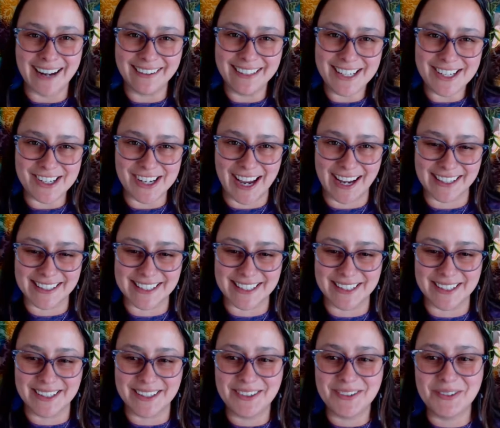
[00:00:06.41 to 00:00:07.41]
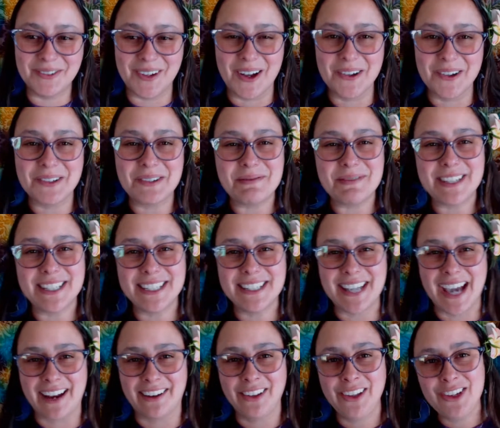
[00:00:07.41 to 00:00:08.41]
Jackson. Welcome to
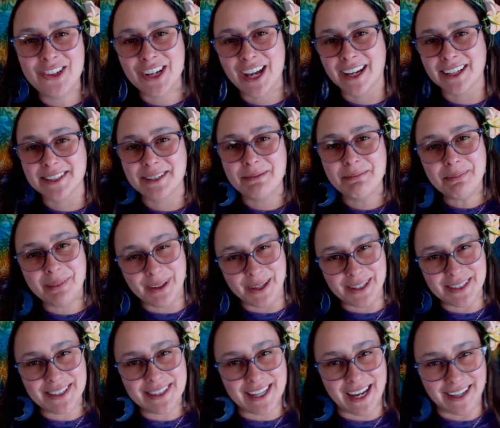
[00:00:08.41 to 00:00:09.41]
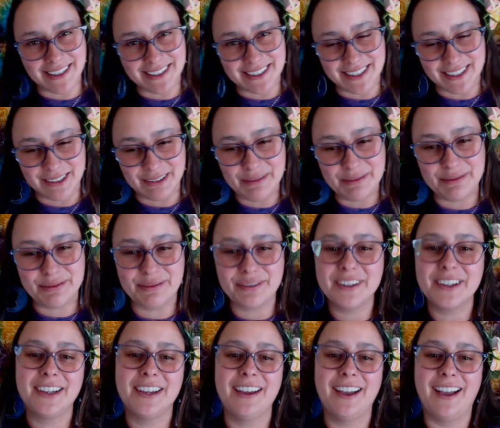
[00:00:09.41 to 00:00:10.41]
Natalie Jackson Plant Detective.
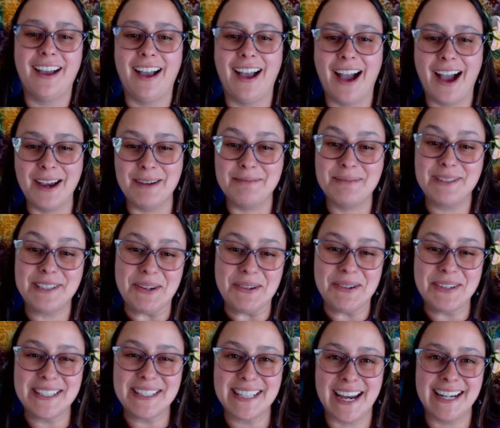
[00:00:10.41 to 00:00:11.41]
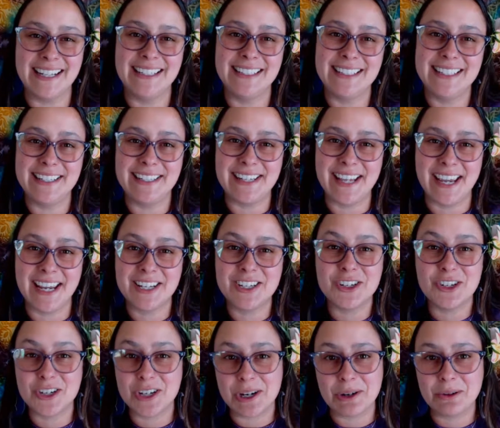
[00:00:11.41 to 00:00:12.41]
I'm so excited today to
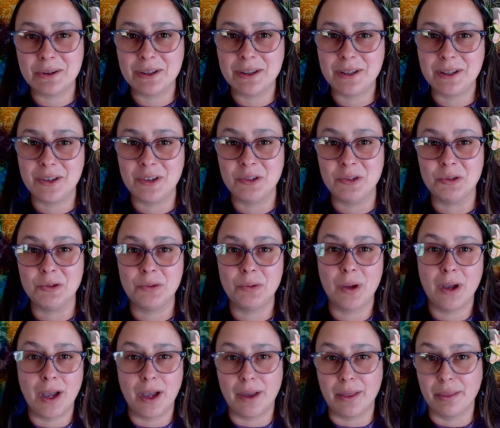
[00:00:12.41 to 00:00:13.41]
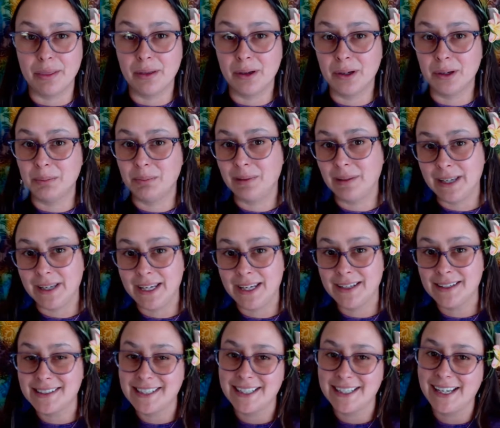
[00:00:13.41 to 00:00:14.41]
share with you the
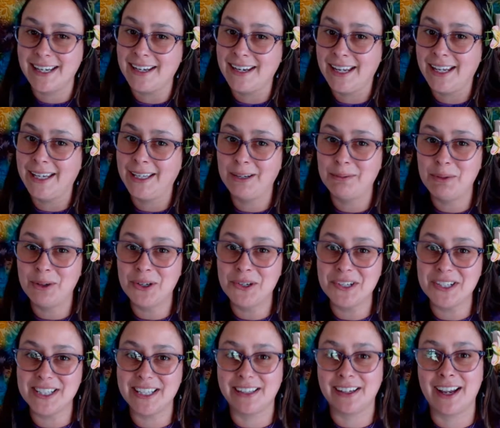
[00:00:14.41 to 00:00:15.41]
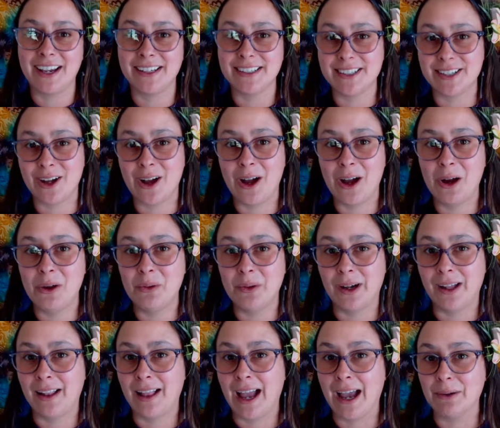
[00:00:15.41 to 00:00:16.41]
plants and animals that I saw while
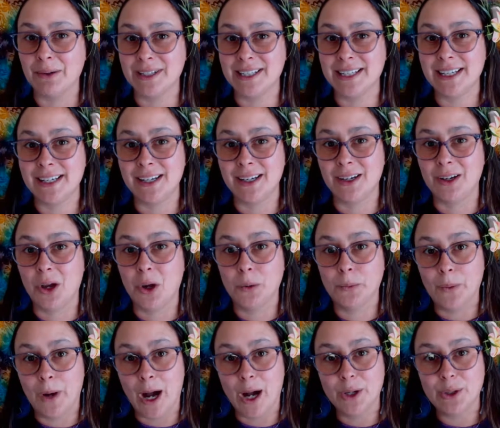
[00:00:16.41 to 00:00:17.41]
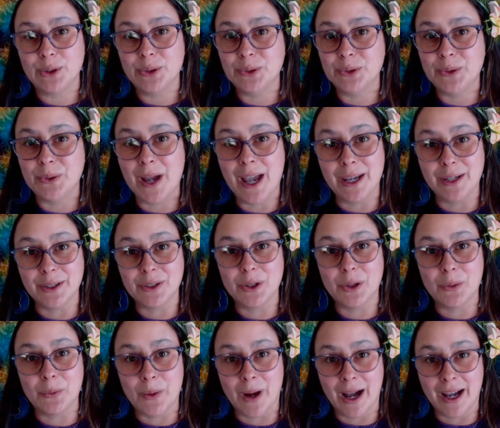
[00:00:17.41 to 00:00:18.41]
I was in Oahu and
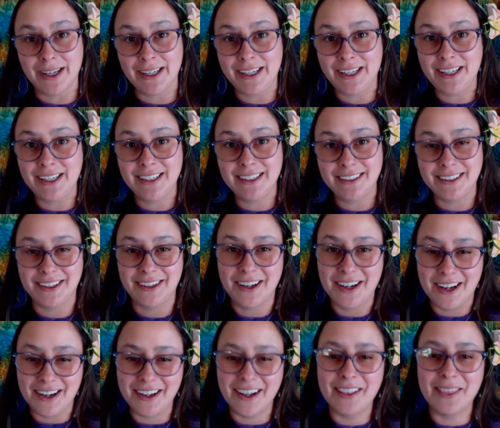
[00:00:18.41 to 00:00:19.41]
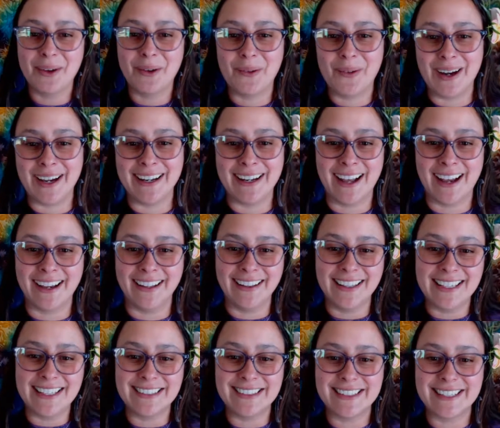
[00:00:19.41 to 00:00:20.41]
Kauai in the Hawaiian
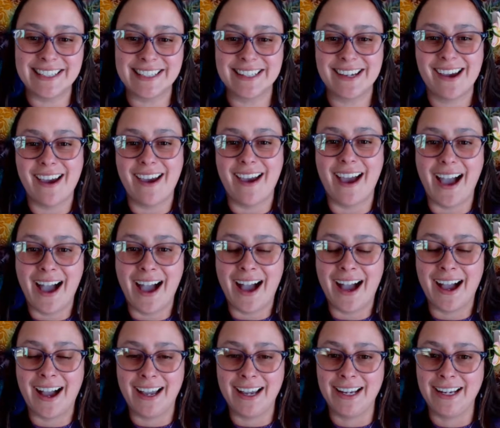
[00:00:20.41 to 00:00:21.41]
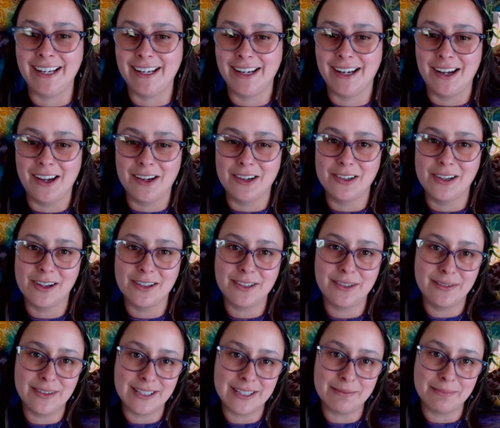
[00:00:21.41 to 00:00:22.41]
Islands. I got to
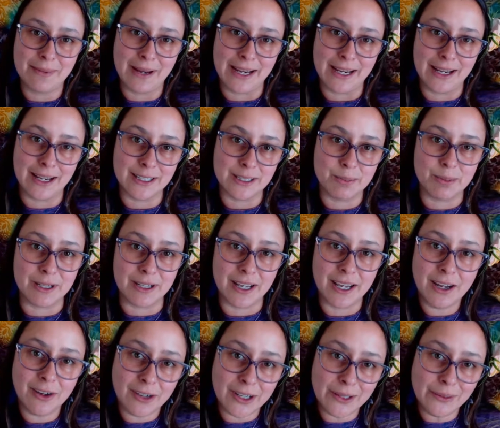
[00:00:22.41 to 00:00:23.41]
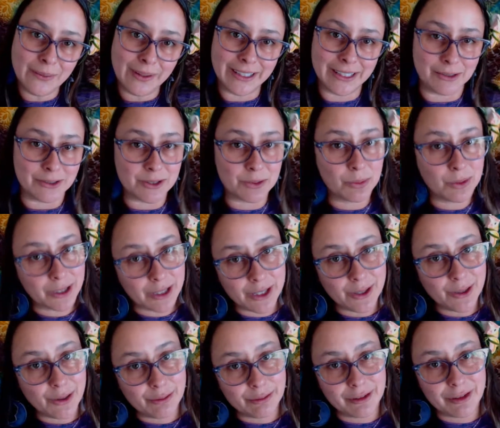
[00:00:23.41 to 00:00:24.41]
visit my husband Aaron while he was working
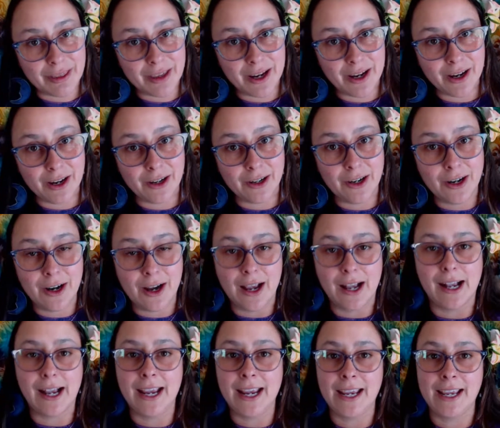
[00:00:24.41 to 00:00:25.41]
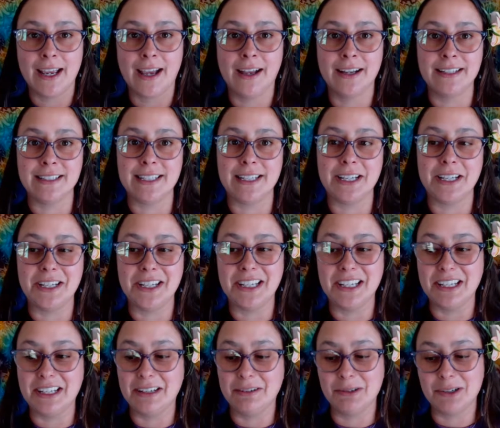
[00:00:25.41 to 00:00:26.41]
over there, and
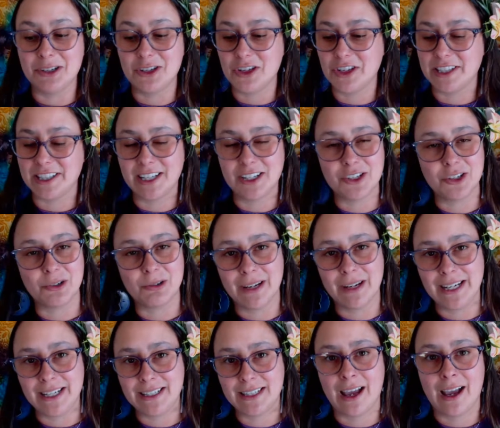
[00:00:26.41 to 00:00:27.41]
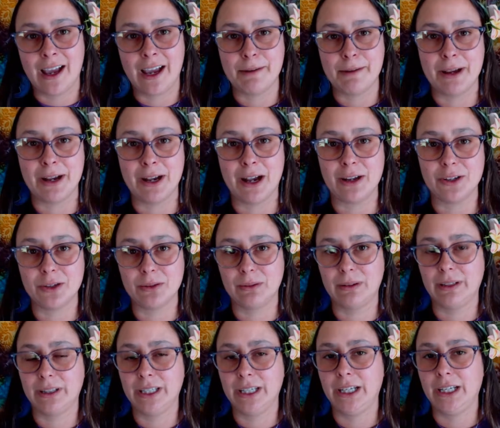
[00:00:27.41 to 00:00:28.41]
it was just such a great time. I got to
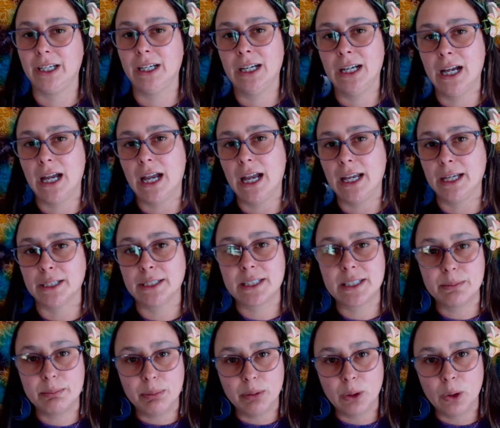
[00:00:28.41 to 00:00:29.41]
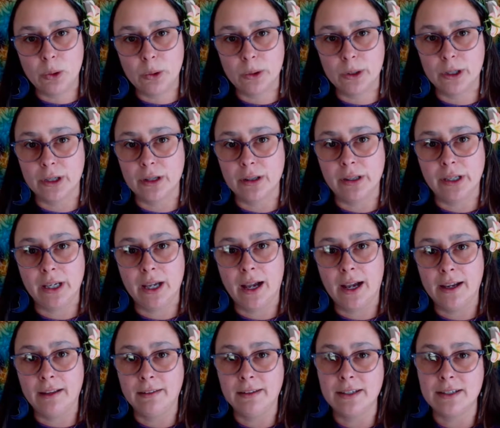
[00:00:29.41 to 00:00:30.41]
really explore the
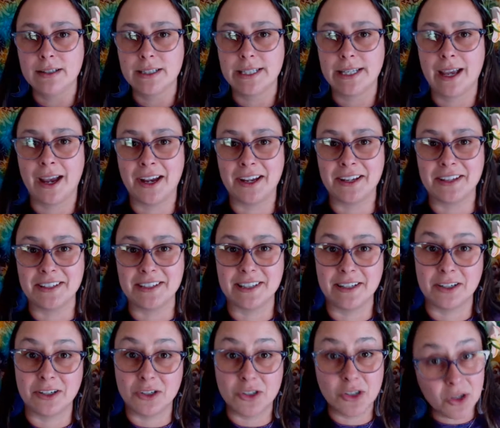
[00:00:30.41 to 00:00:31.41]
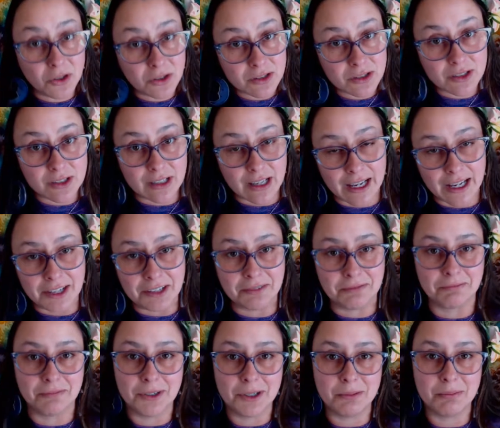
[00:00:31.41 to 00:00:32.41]
islands as an adult. I
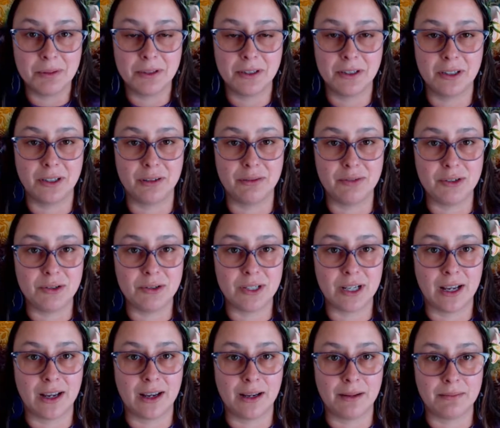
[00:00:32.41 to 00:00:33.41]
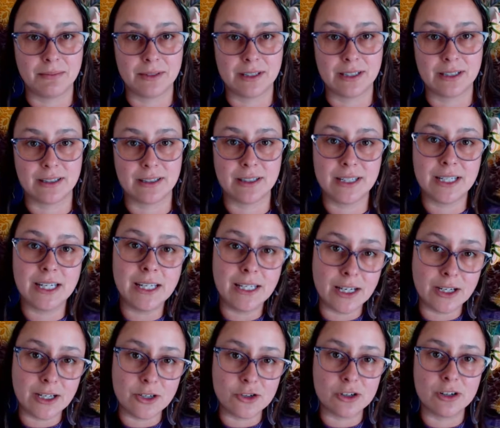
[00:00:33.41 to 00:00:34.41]
had been there a few times as a
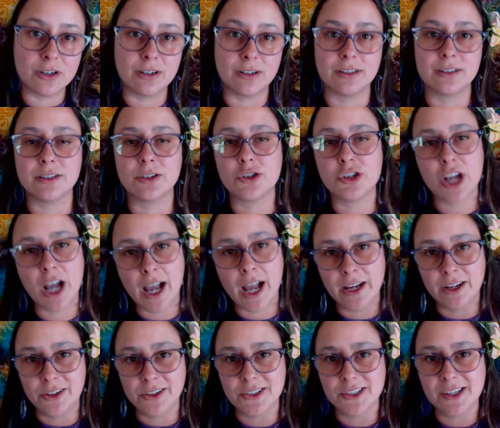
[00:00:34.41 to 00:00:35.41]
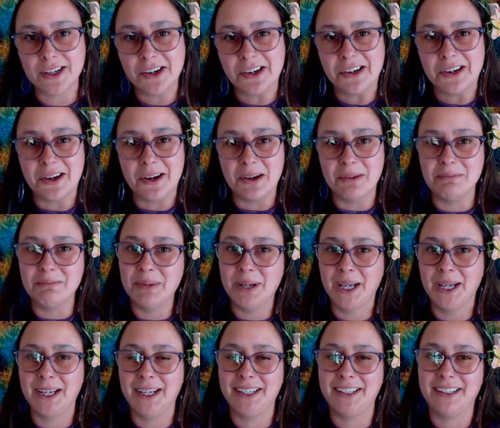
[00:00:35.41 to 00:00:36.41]
teenager and as a child, but